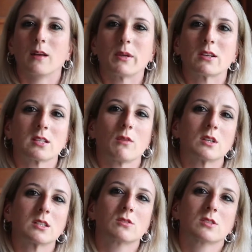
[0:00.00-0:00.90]
because I
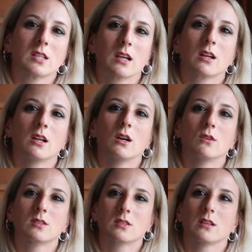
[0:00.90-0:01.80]
wanted to stay
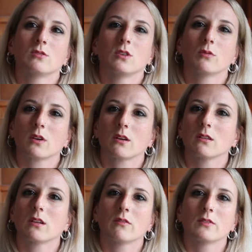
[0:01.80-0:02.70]
close to the
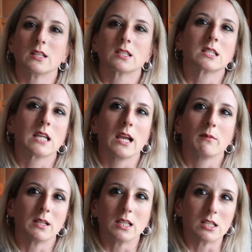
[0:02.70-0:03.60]
world of the
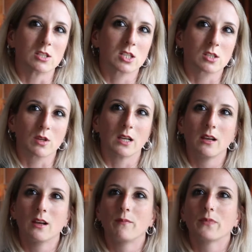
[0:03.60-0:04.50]
entertainment industry,
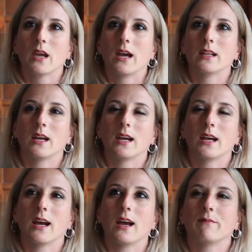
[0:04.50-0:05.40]
and
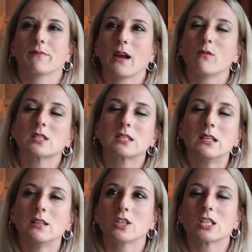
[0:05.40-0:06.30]
I was still
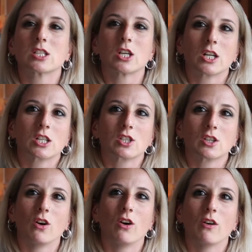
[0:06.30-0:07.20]
on the search
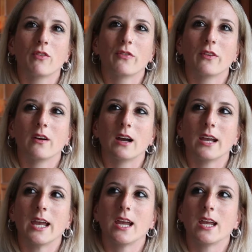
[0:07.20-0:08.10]
of
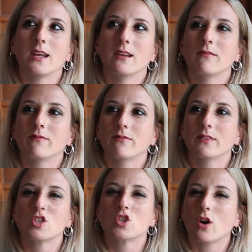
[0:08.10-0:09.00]
a
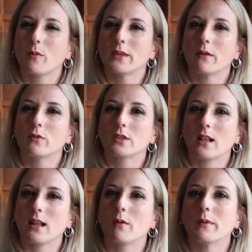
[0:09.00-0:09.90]
job that would
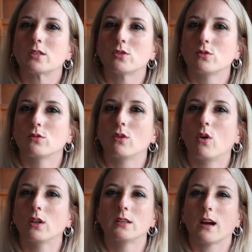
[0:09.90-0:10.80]
allow me to do
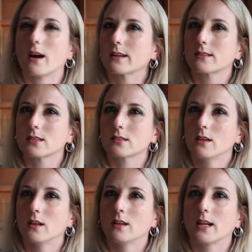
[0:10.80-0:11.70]
all the arts,
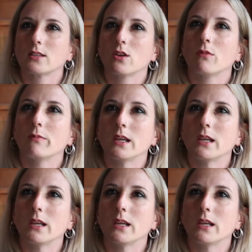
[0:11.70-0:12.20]
like not